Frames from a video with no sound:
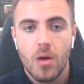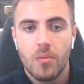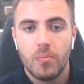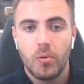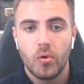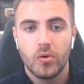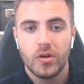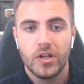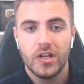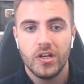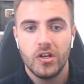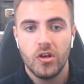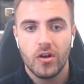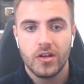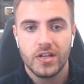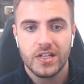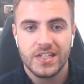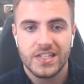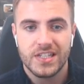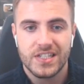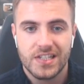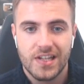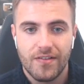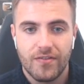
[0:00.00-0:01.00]
born in
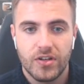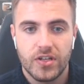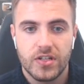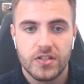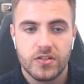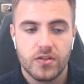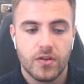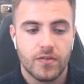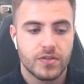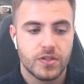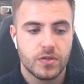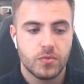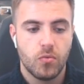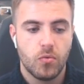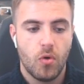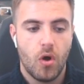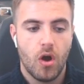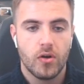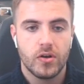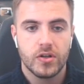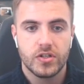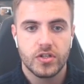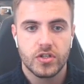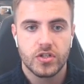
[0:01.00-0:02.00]
97, he's obviously, what,
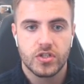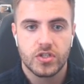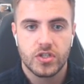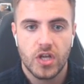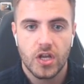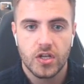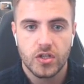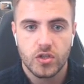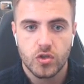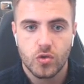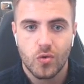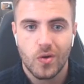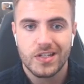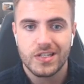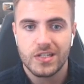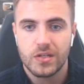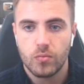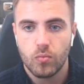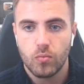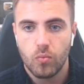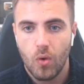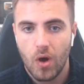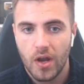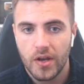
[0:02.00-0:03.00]
only just turned
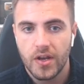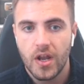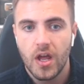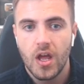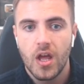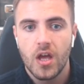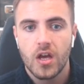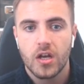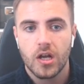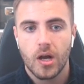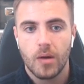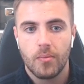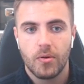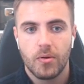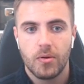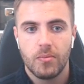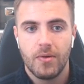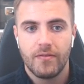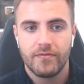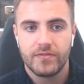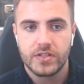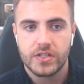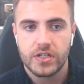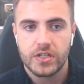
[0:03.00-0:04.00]
21 a couple of
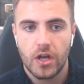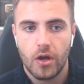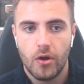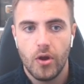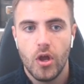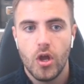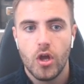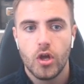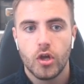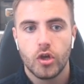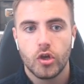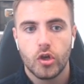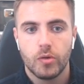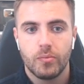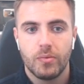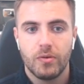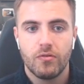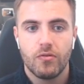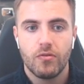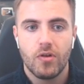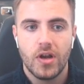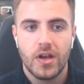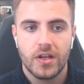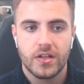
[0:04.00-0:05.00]
months ago. Could be
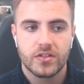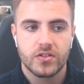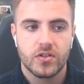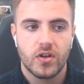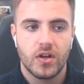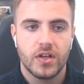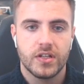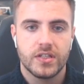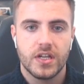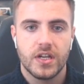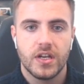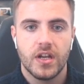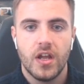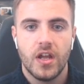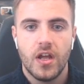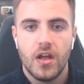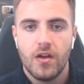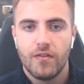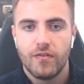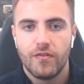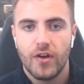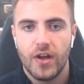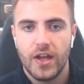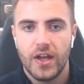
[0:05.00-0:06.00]
really exciting
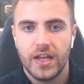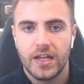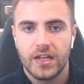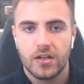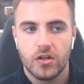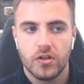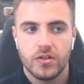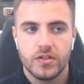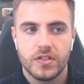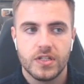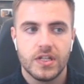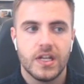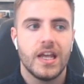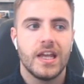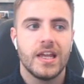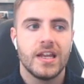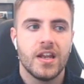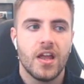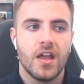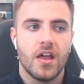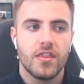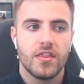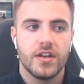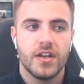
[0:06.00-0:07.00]
for England
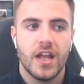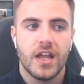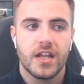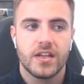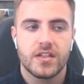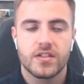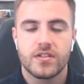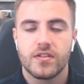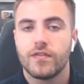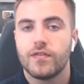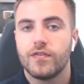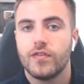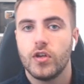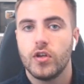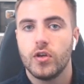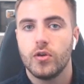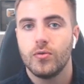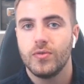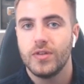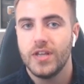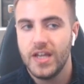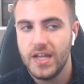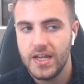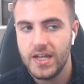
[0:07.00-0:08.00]
in the next few
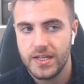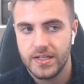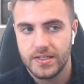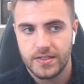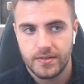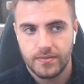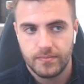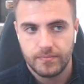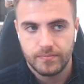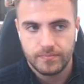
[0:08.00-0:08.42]
years.